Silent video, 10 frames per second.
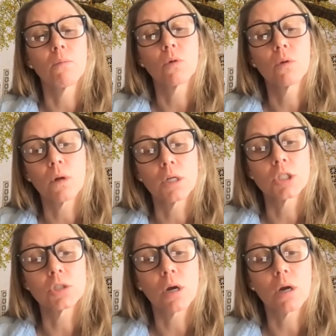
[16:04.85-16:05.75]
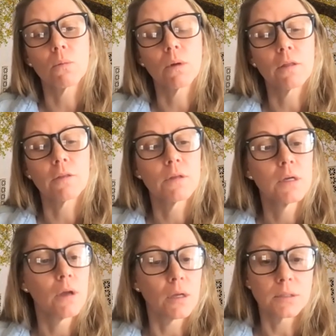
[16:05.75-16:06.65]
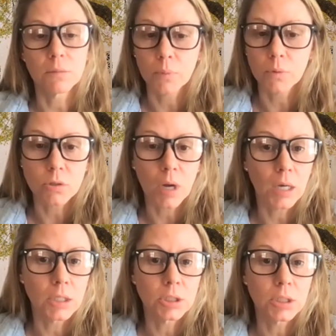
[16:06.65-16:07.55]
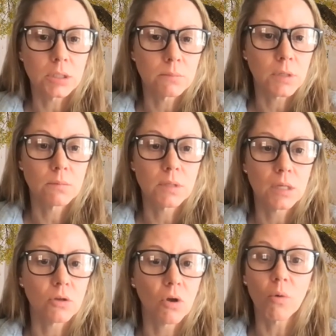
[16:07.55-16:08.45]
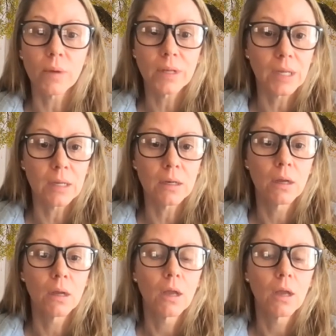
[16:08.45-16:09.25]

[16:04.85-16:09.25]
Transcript: we want to start with a simple strategy. Sometimes that's all we need.